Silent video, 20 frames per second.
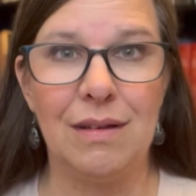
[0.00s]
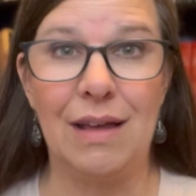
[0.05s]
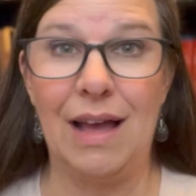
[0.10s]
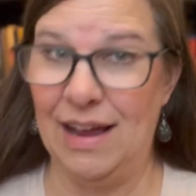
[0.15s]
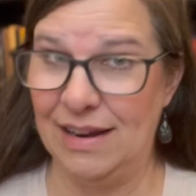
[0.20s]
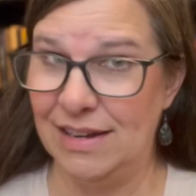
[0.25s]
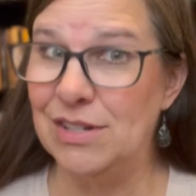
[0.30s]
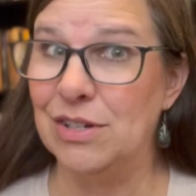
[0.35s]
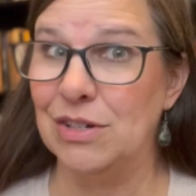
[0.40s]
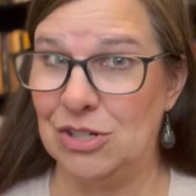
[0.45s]

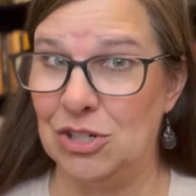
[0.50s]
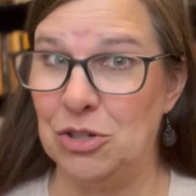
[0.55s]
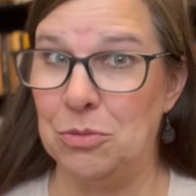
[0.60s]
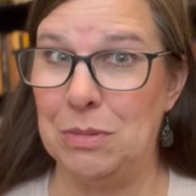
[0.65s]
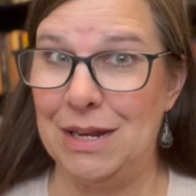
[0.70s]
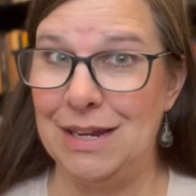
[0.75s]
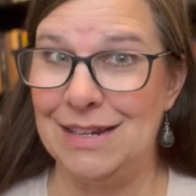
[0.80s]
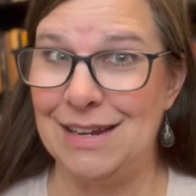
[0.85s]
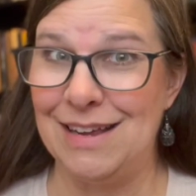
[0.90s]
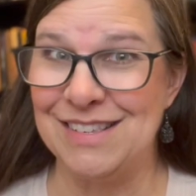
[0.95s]
I took too
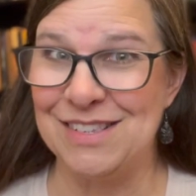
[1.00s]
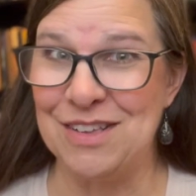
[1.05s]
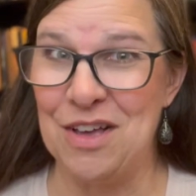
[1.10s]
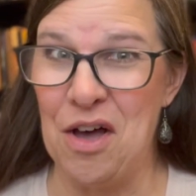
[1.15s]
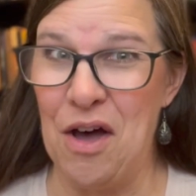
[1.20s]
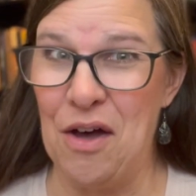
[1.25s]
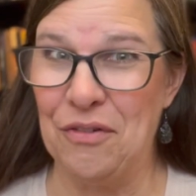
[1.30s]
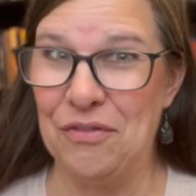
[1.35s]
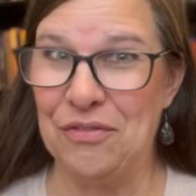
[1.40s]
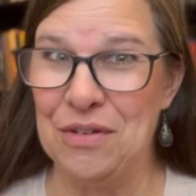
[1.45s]
many days
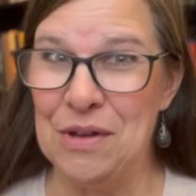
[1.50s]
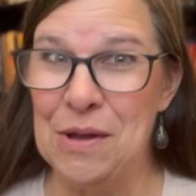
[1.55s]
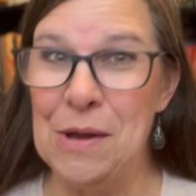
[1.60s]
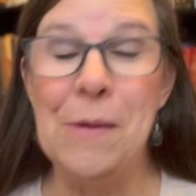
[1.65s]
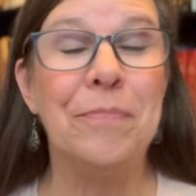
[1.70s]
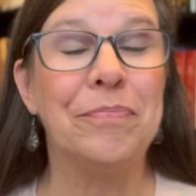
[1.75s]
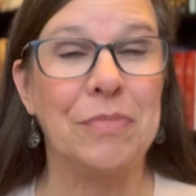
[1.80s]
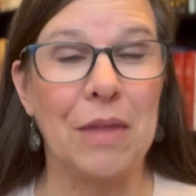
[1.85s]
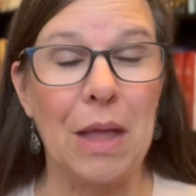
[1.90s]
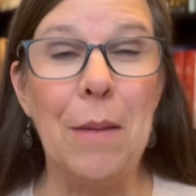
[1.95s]
off.
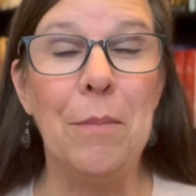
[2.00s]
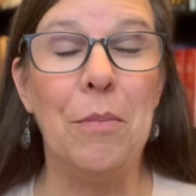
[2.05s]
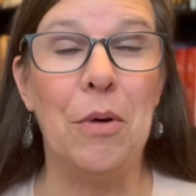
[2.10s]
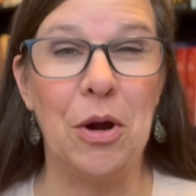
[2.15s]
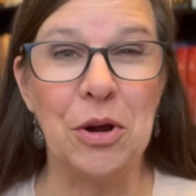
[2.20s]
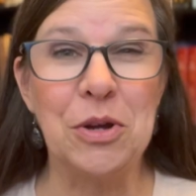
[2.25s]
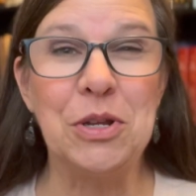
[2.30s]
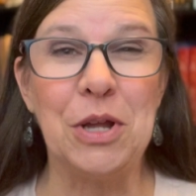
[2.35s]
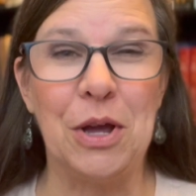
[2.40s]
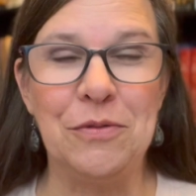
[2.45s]
I
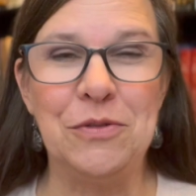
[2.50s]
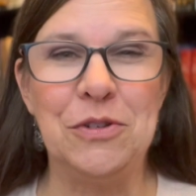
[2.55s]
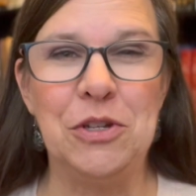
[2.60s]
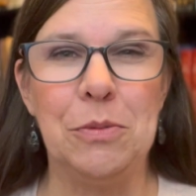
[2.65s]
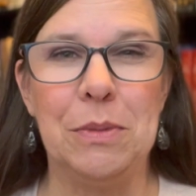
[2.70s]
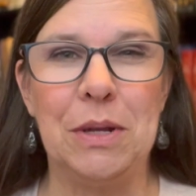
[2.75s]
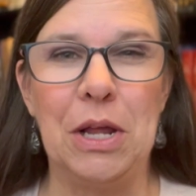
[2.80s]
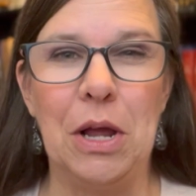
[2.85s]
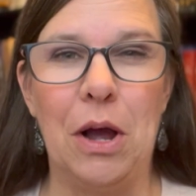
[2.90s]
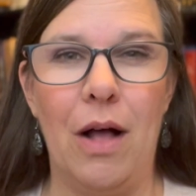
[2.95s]
marked off too
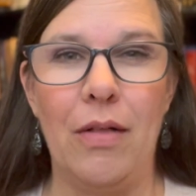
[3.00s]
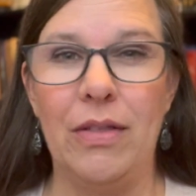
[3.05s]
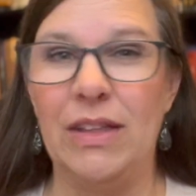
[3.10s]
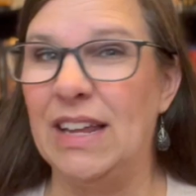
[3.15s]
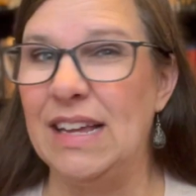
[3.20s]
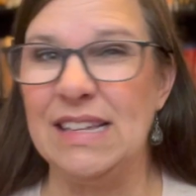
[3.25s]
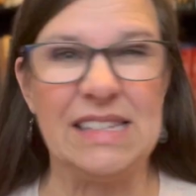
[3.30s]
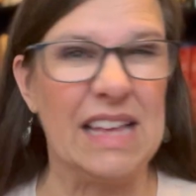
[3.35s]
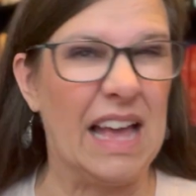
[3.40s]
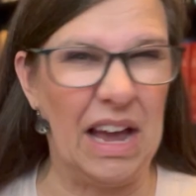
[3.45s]
many
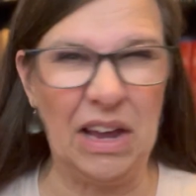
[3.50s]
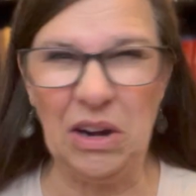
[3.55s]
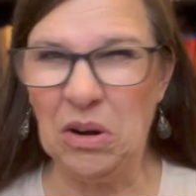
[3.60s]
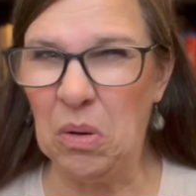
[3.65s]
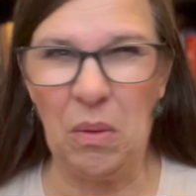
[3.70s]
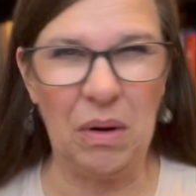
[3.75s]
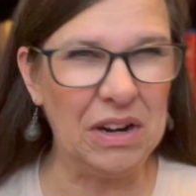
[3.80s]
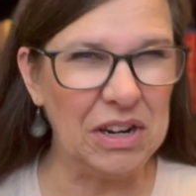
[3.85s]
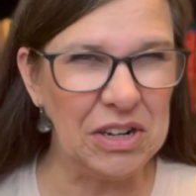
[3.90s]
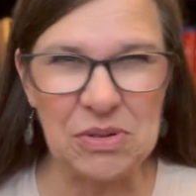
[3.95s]
holidays. I
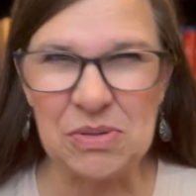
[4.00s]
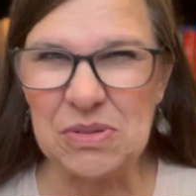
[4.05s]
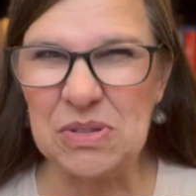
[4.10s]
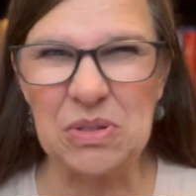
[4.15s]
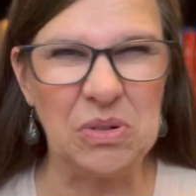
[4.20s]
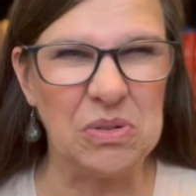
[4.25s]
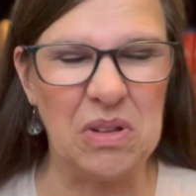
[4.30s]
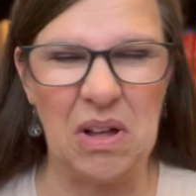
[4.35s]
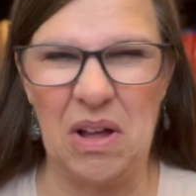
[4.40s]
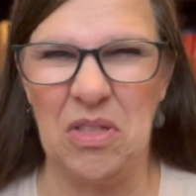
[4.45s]
don't want to do
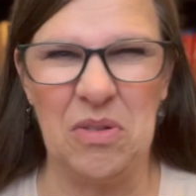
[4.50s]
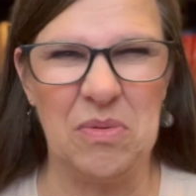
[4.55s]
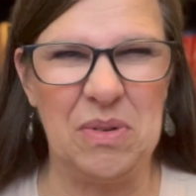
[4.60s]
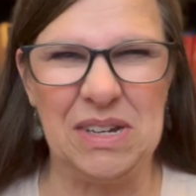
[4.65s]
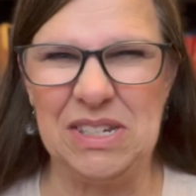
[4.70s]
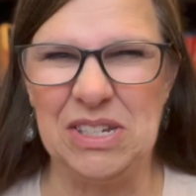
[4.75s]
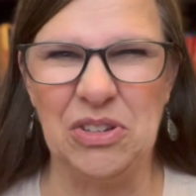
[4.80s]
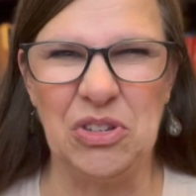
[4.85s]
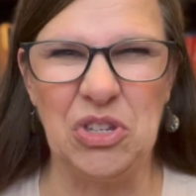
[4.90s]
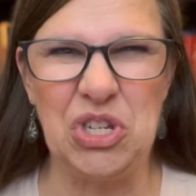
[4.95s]
school all the way
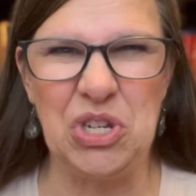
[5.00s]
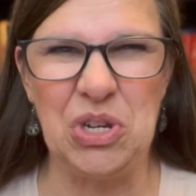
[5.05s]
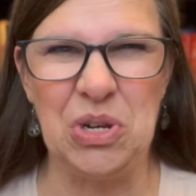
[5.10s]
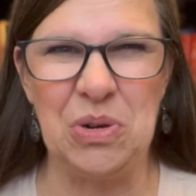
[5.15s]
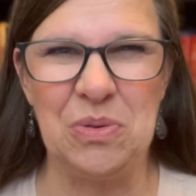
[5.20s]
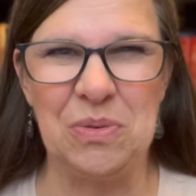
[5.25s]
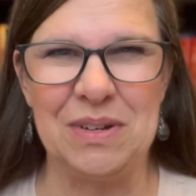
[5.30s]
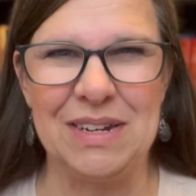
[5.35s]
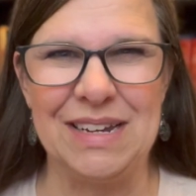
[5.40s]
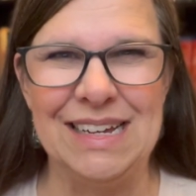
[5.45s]
till
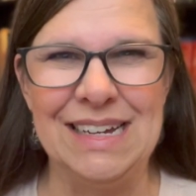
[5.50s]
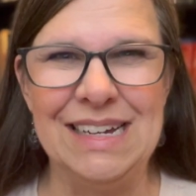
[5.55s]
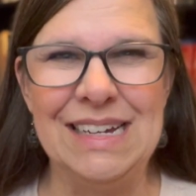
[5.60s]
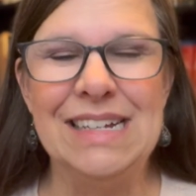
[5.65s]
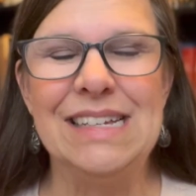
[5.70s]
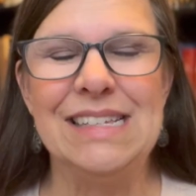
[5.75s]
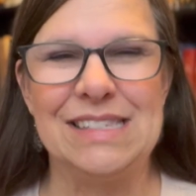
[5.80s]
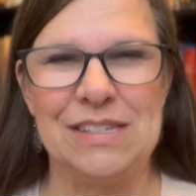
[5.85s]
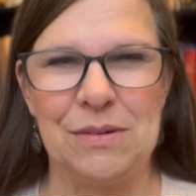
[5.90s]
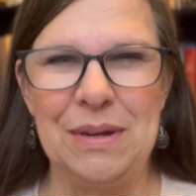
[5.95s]
June.
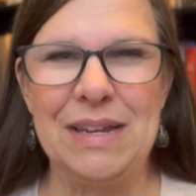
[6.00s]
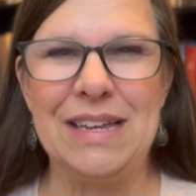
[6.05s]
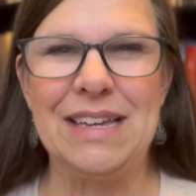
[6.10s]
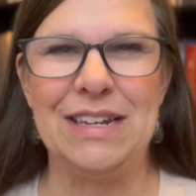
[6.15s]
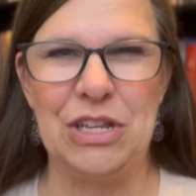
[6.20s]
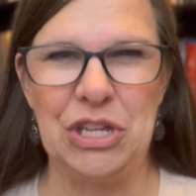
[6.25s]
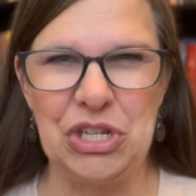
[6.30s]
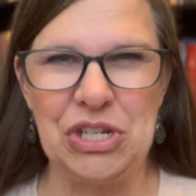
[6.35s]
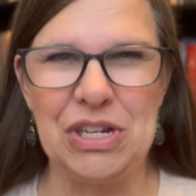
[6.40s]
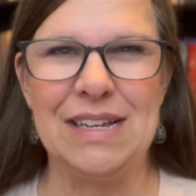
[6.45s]
So we
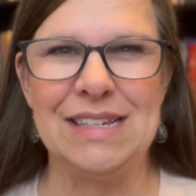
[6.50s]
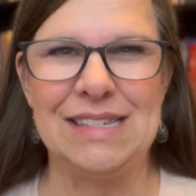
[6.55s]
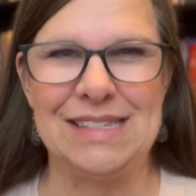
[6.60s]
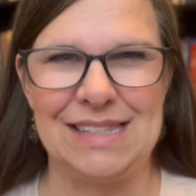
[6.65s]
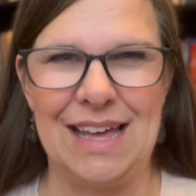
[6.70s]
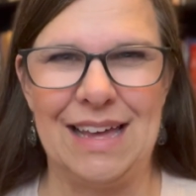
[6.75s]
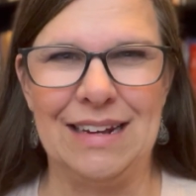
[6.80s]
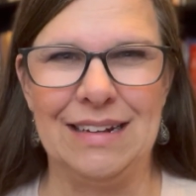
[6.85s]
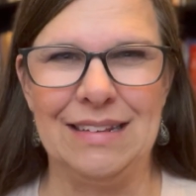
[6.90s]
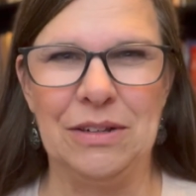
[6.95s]
can adjust
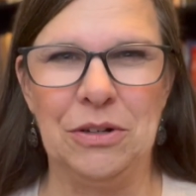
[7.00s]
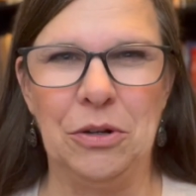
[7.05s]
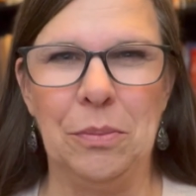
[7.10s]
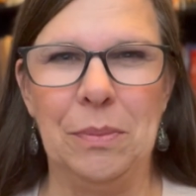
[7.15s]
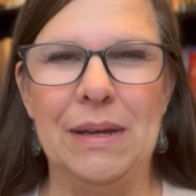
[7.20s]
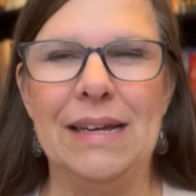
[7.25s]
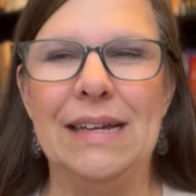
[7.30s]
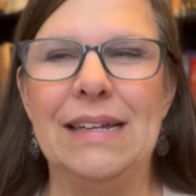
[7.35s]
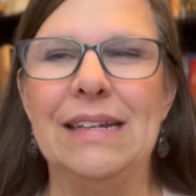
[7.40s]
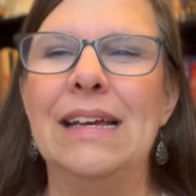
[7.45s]
that a little
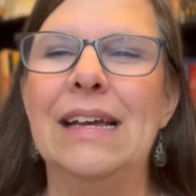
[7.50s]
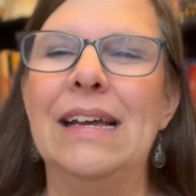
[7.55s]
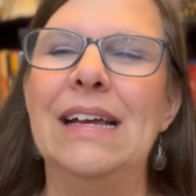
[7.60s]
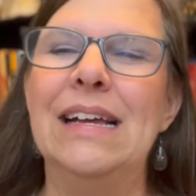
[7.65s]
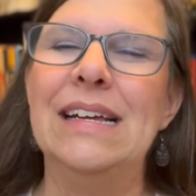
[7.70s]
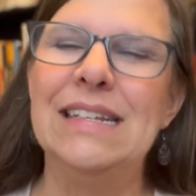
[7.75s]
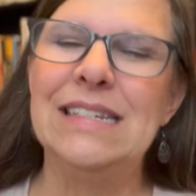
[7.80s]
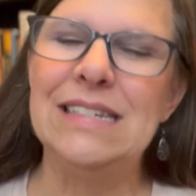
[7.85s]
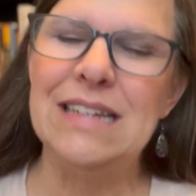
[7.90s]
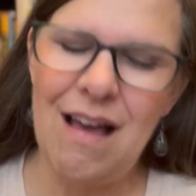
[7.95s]
bit.
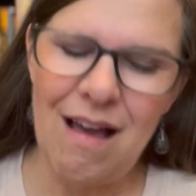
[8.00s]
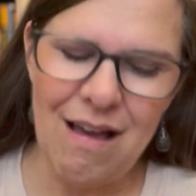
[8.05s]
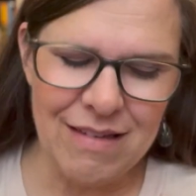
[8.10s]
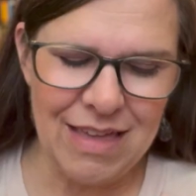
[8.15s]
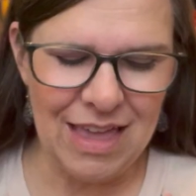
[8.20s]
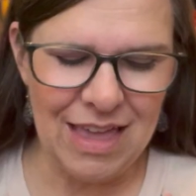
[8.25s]
Talking